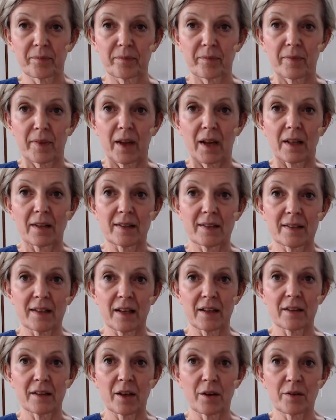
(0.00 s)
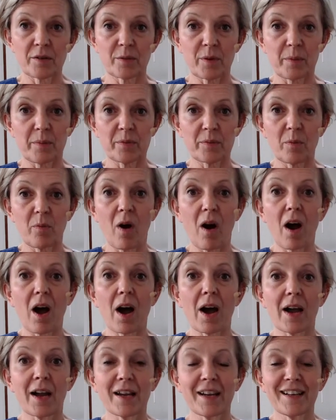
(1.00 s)
And send those ribs
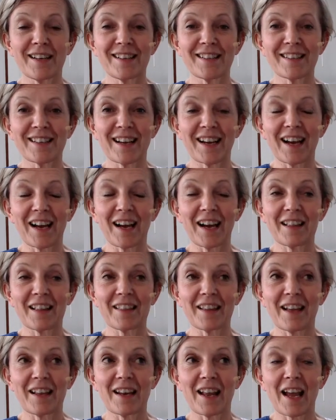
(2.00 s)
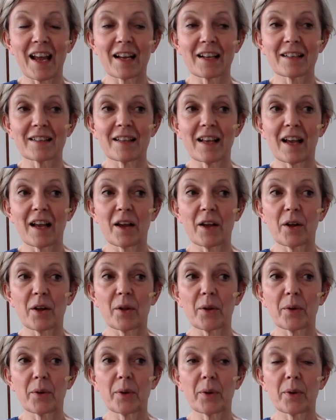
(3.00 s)
wide, and then
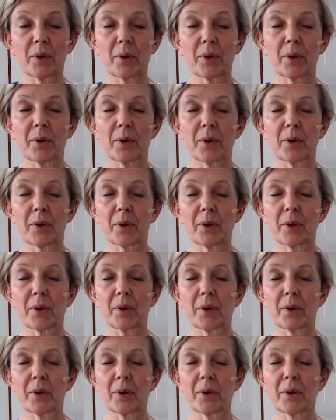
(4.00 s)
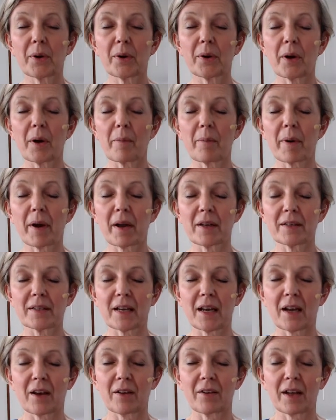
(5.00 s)
exhale and back
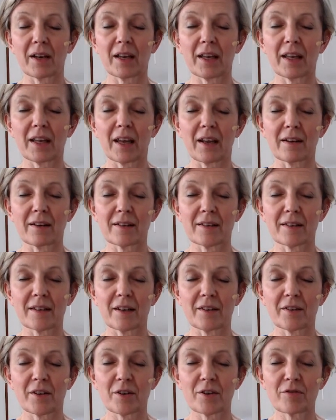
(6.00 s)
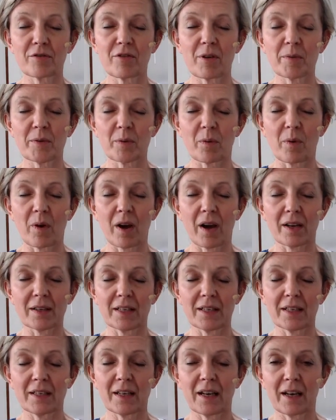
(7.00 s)
down. And again, send those ribs wide.
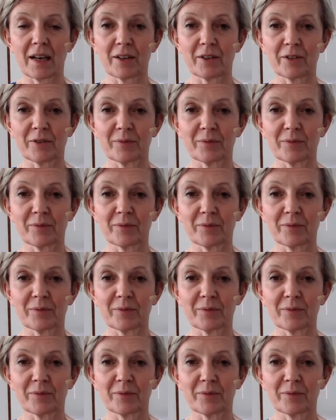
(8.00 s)
Inhale.